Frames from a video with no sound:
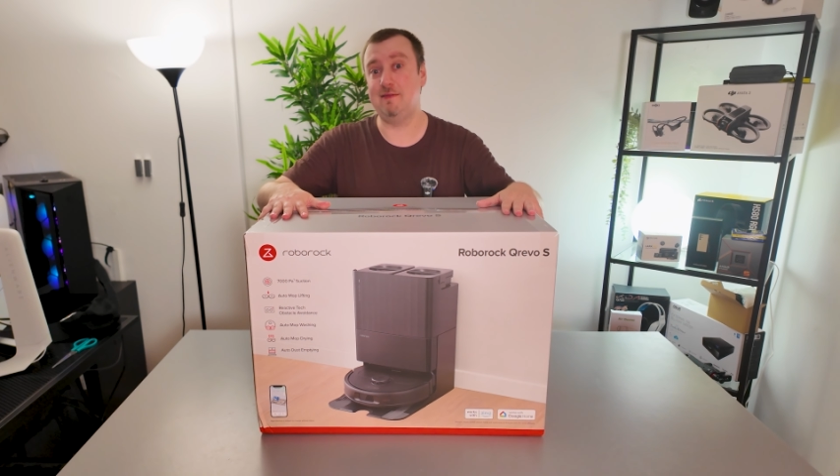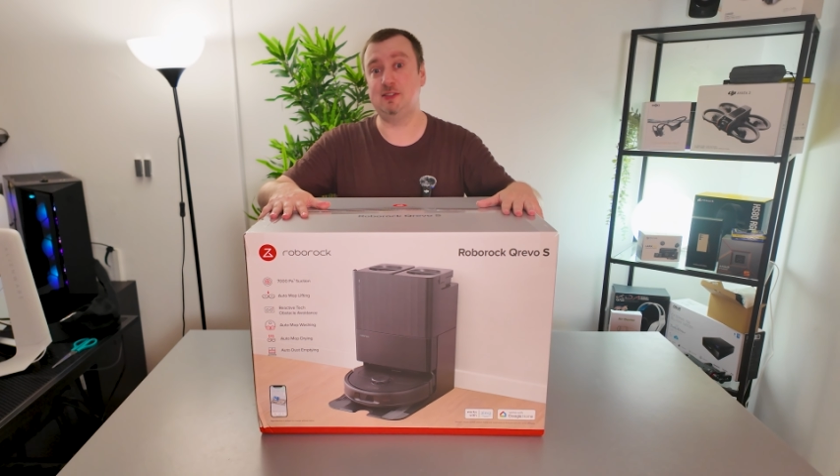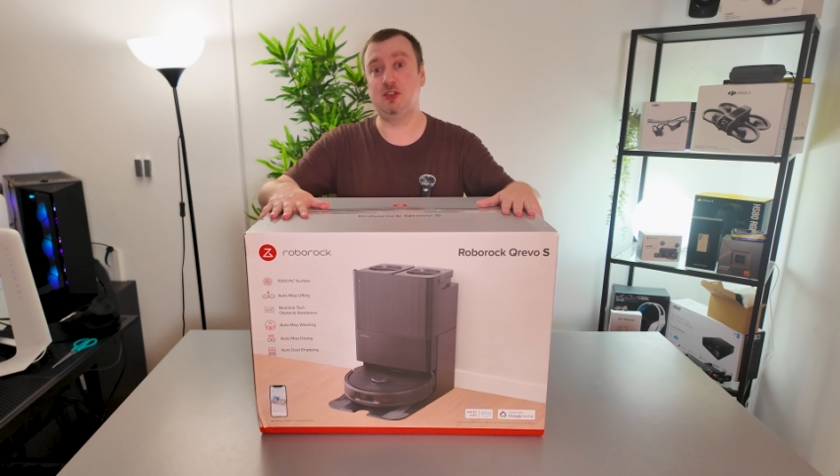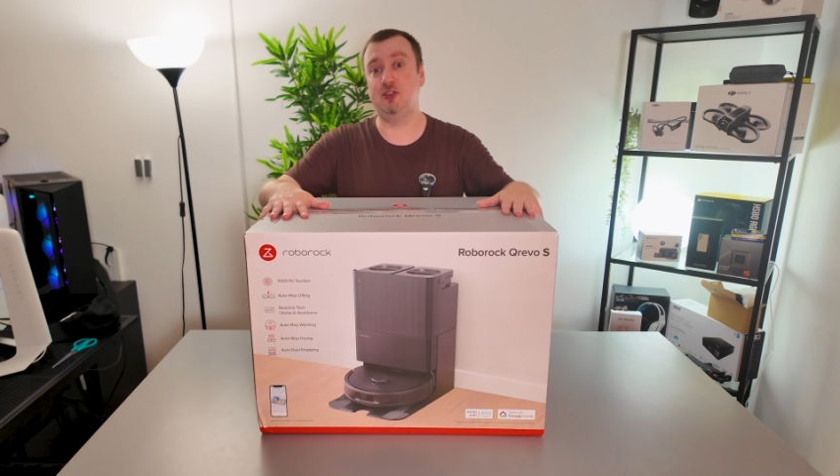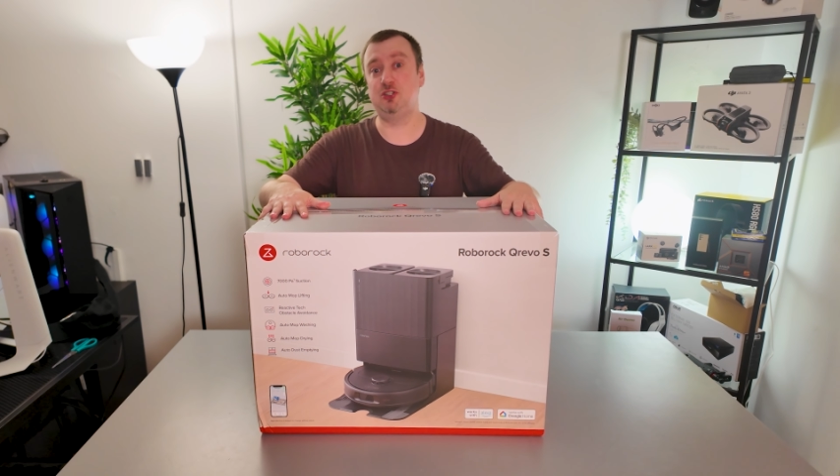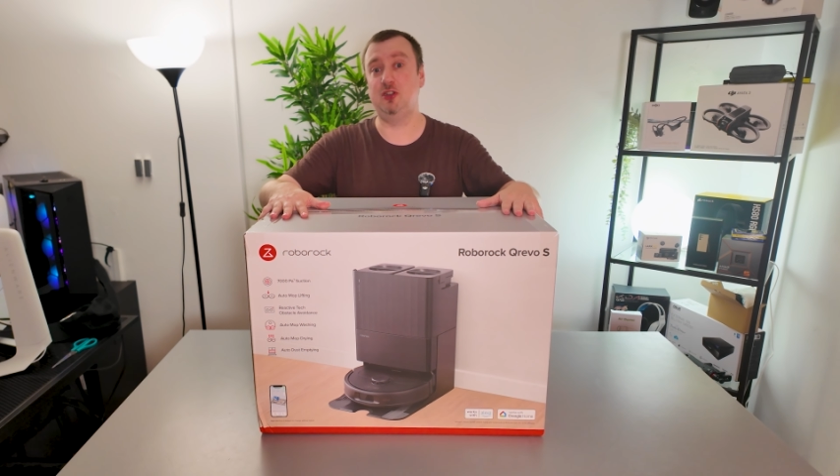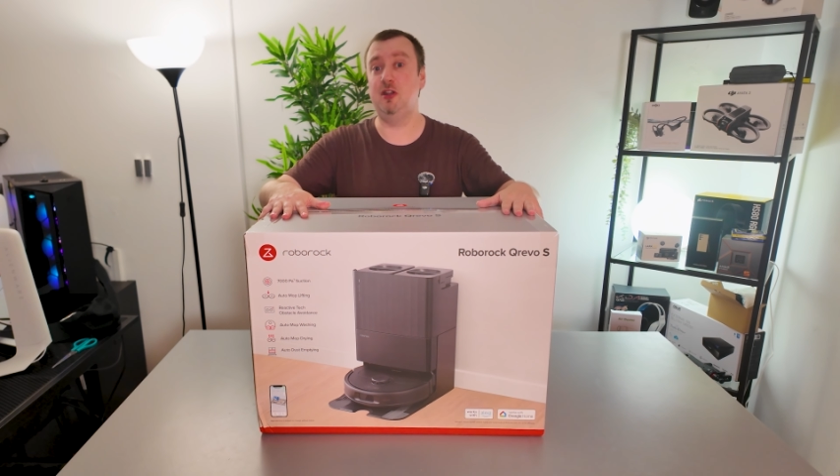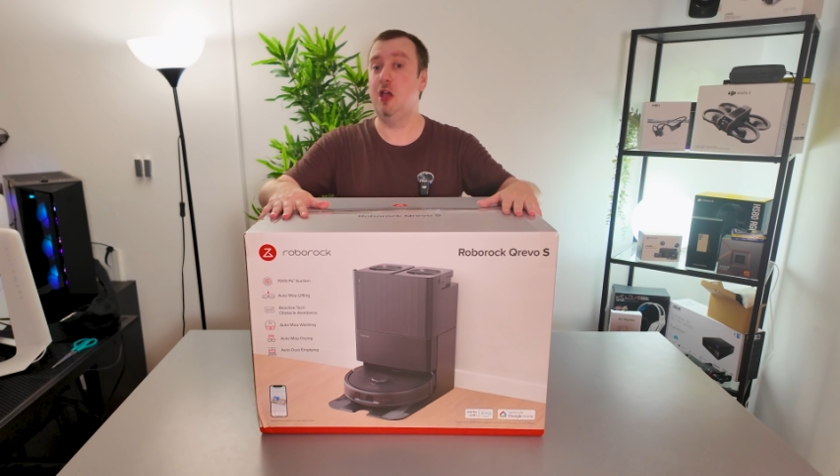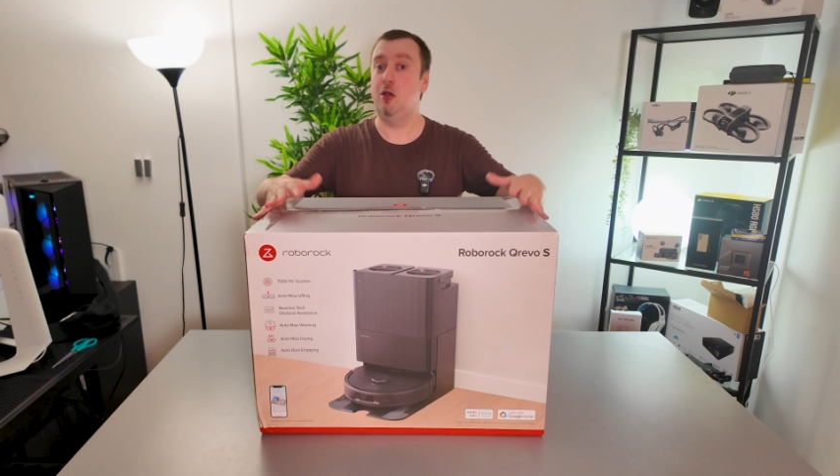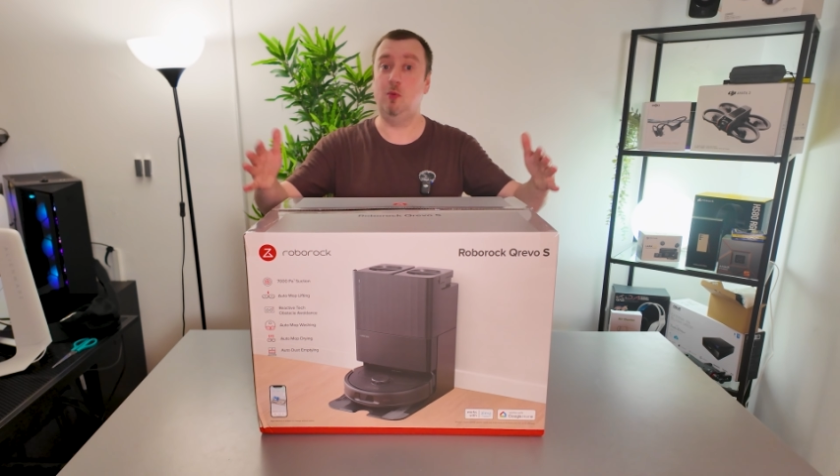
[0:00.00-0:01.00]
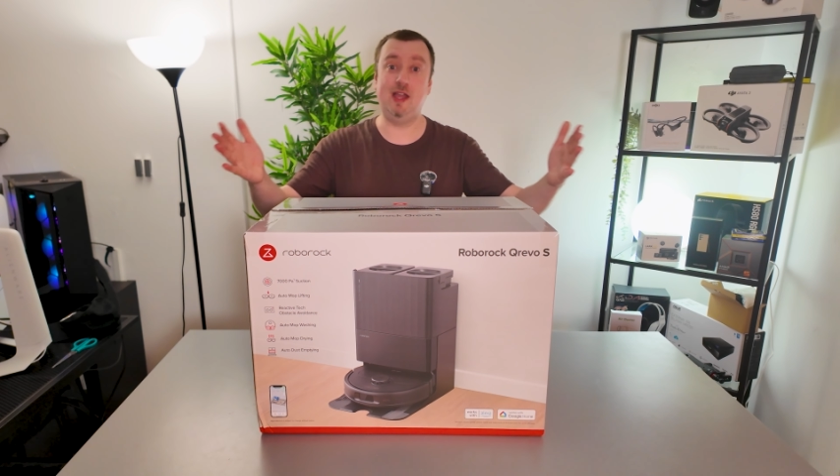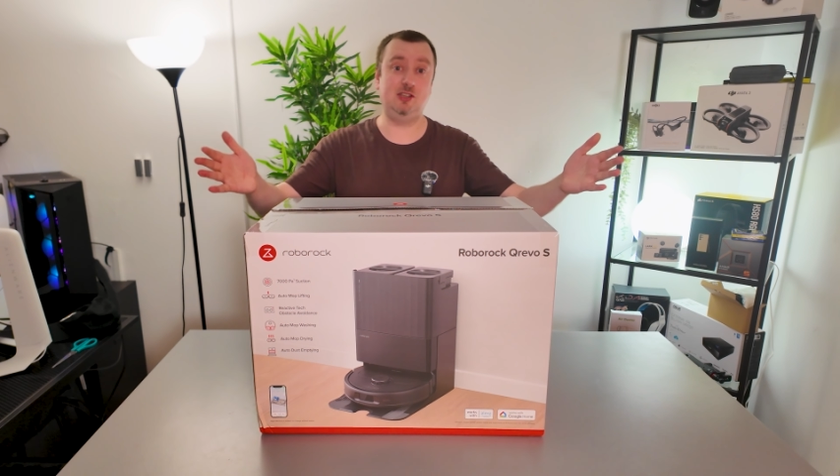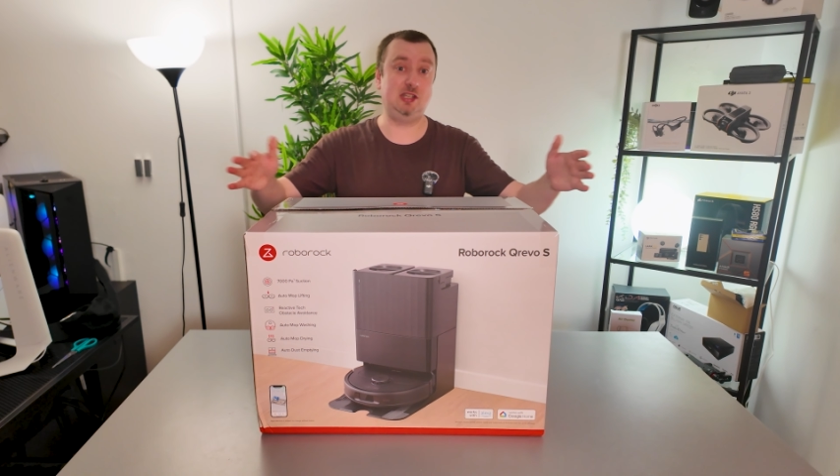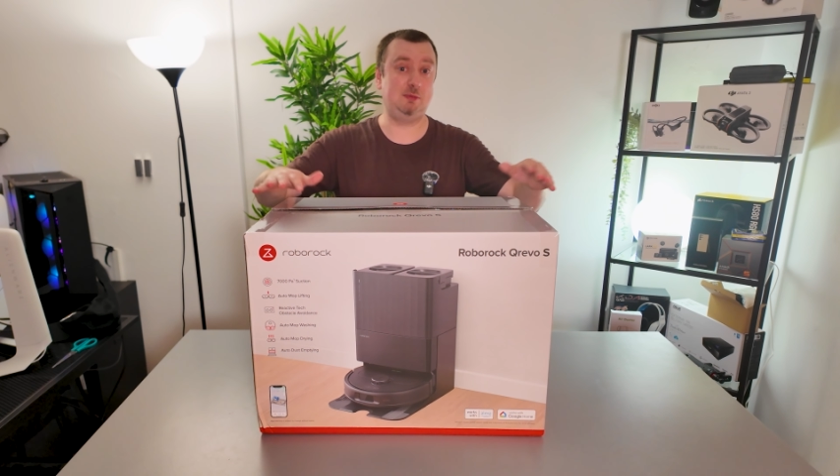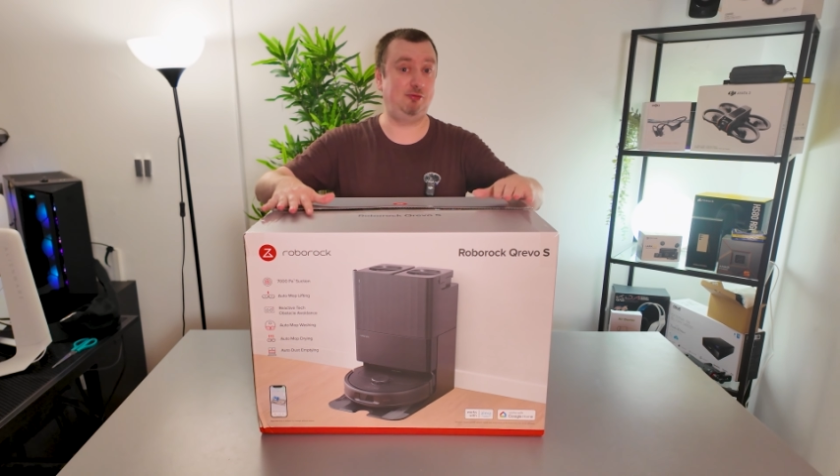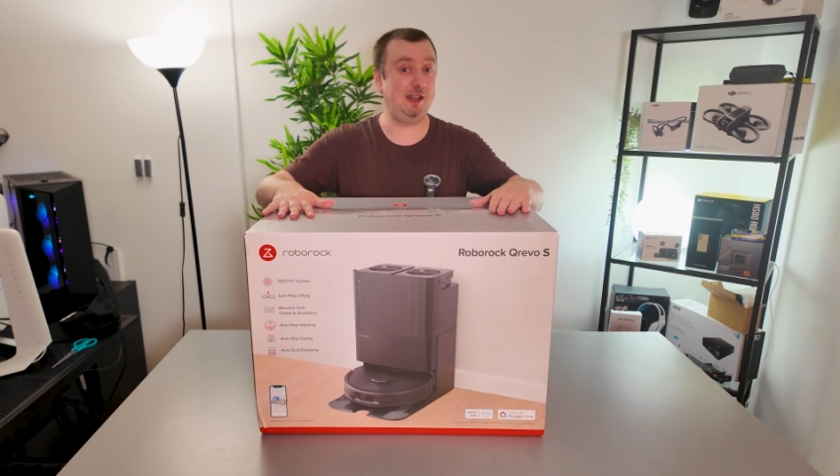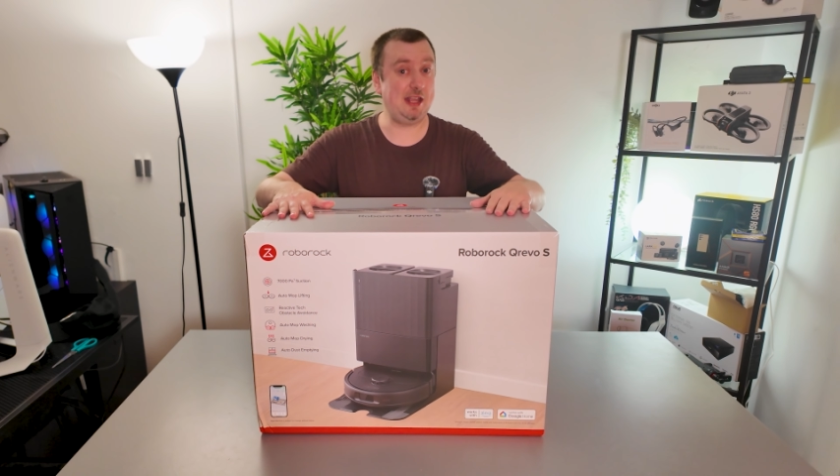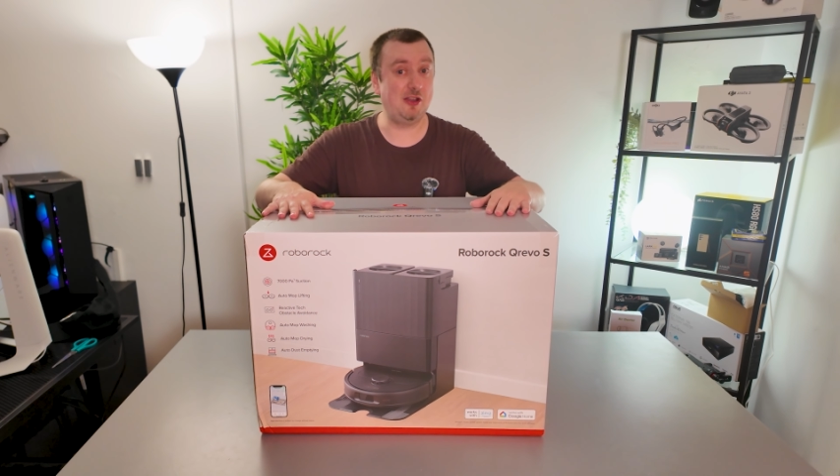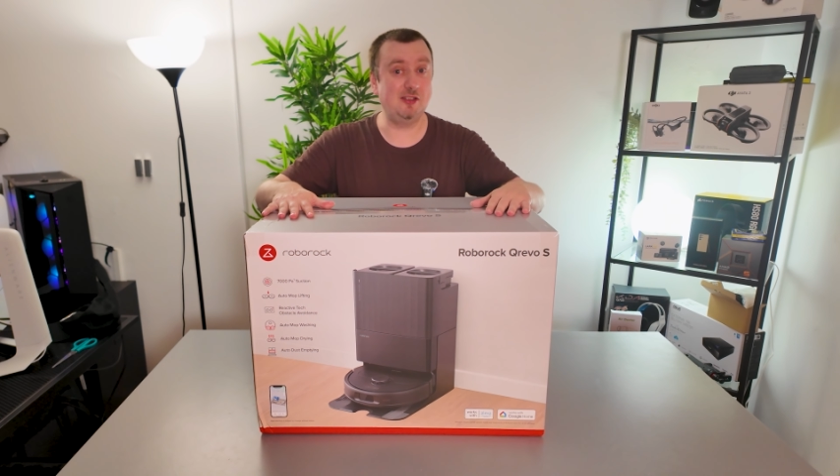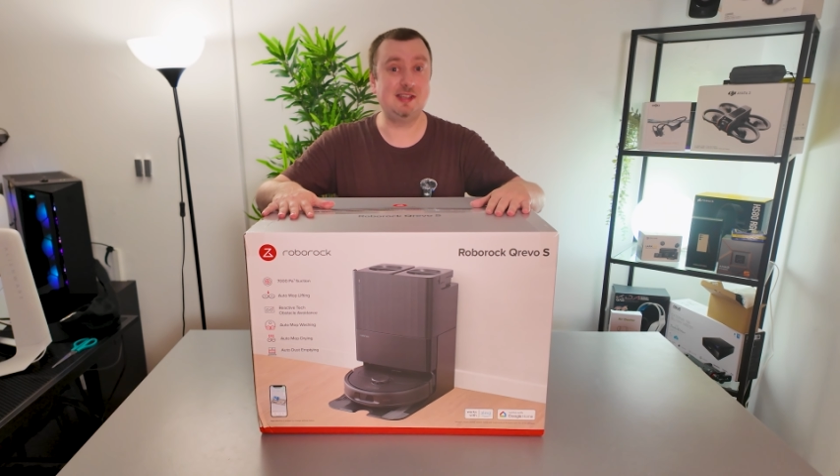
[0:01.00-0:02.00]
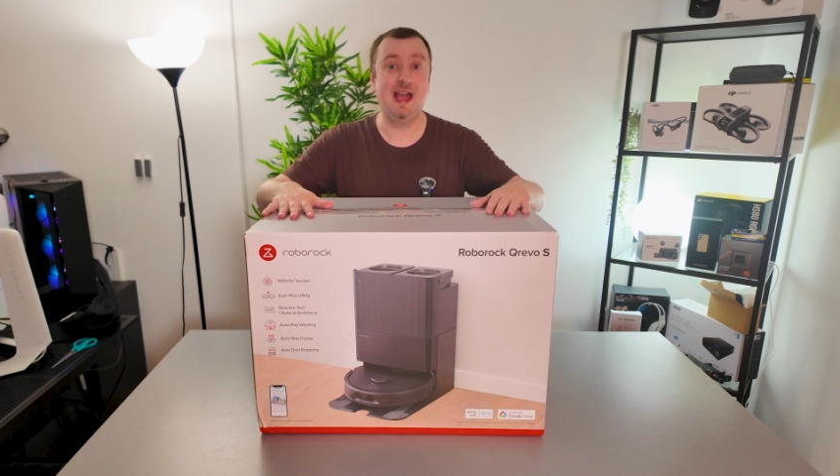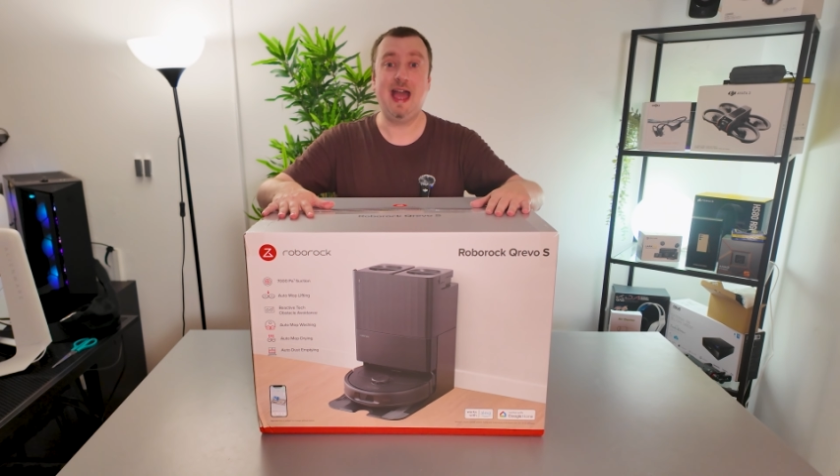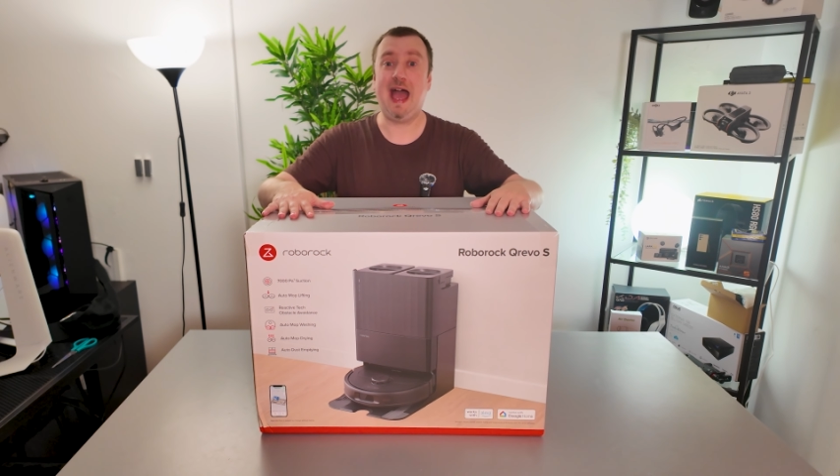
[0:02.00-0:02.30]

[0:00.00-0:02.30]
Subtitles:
of suction, which is pretty good,